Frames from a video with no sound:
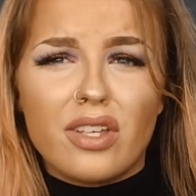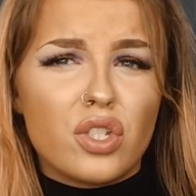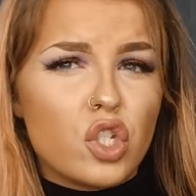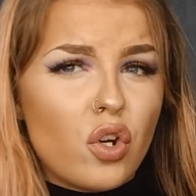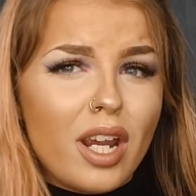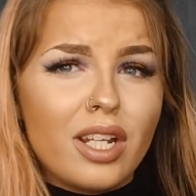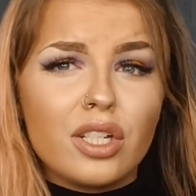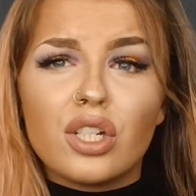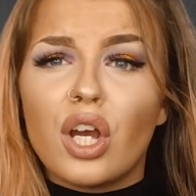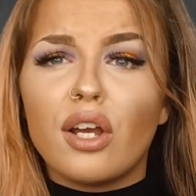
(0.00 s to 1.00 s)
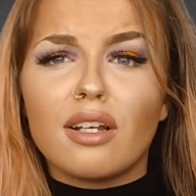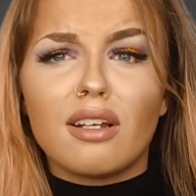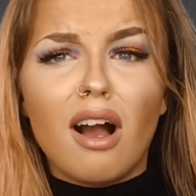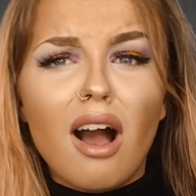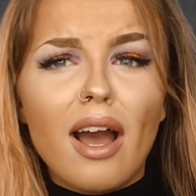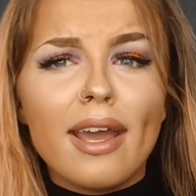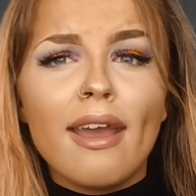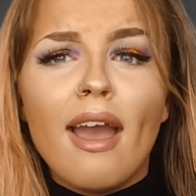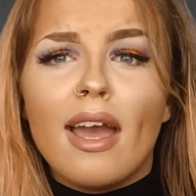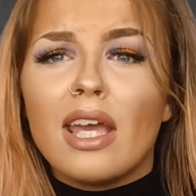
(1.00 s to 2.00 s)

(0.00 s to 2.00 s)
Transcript: a strange guy.